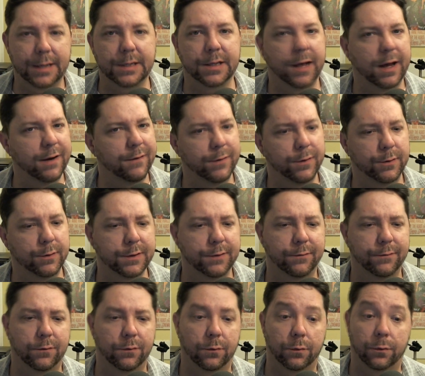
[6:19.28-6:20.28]
A lot of folks
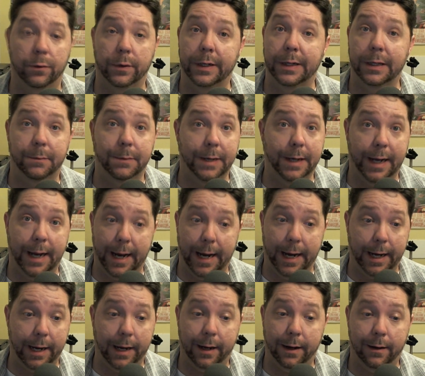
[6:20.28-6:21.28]
have really been
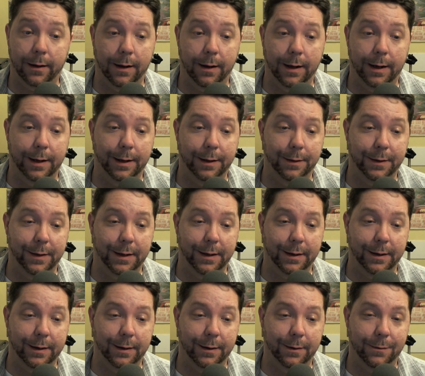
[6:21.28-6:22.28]
hating on
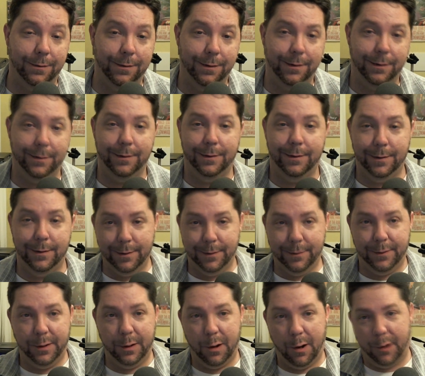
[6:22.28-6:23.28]
the
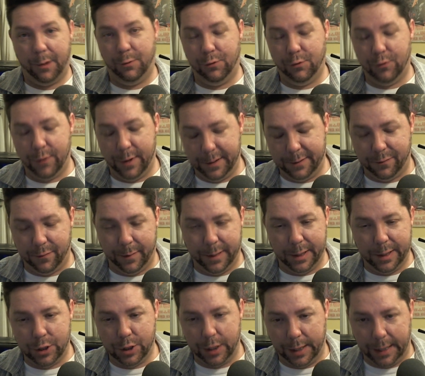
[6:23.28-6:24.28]
auto
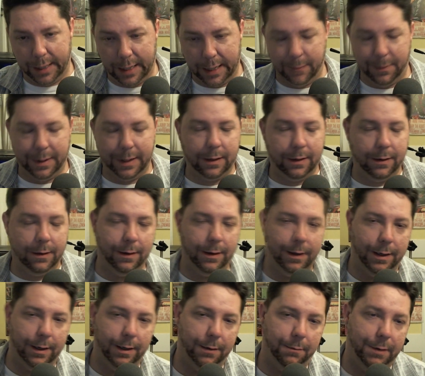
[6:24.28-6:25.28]
transformation gimmick.
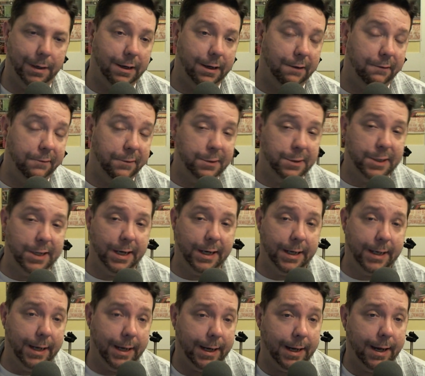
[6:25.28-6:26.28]
My nephews get a
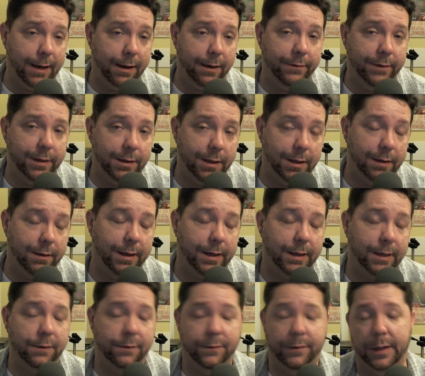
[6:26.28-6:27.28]
kick out of it. They
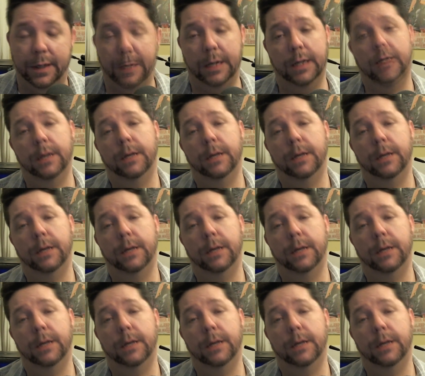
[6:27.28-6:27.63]
think it's funny.